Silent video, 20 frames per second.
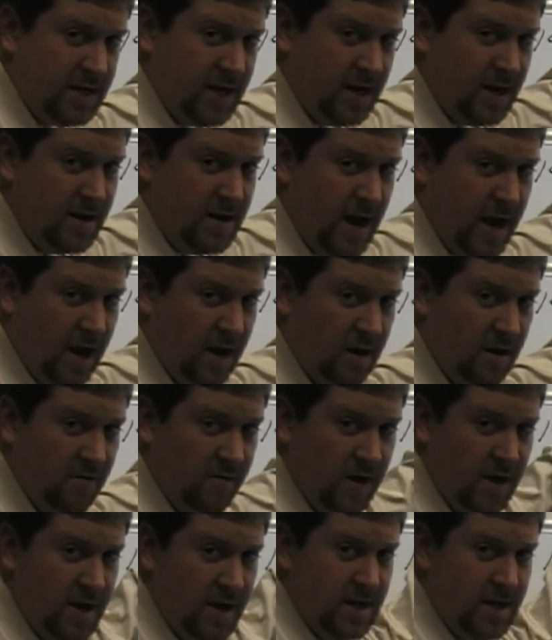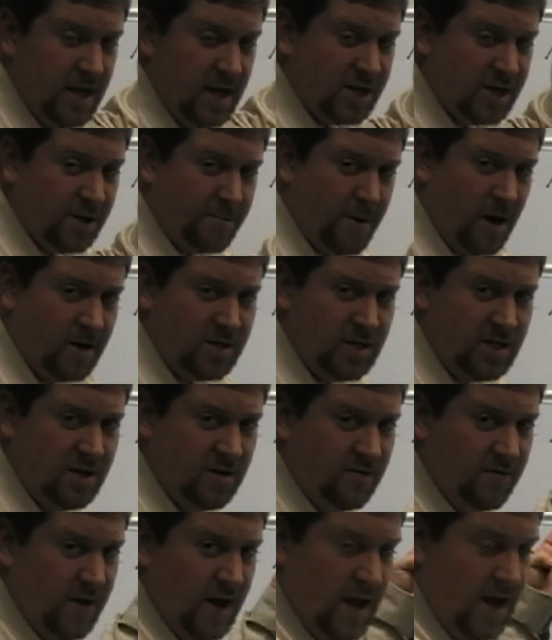to get a negative is a
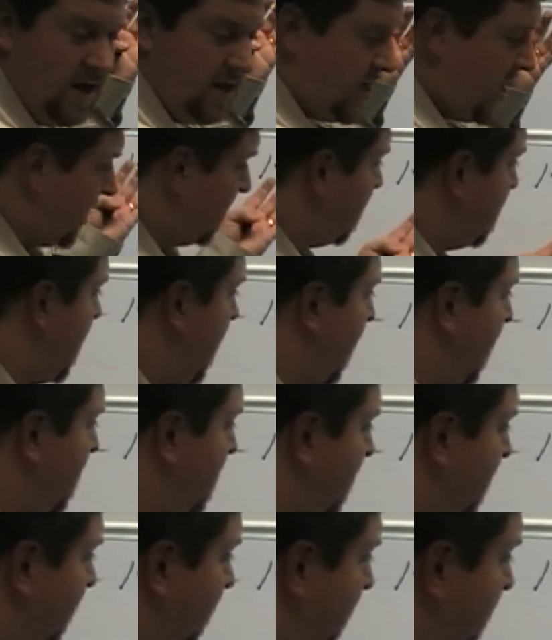positive and a negative.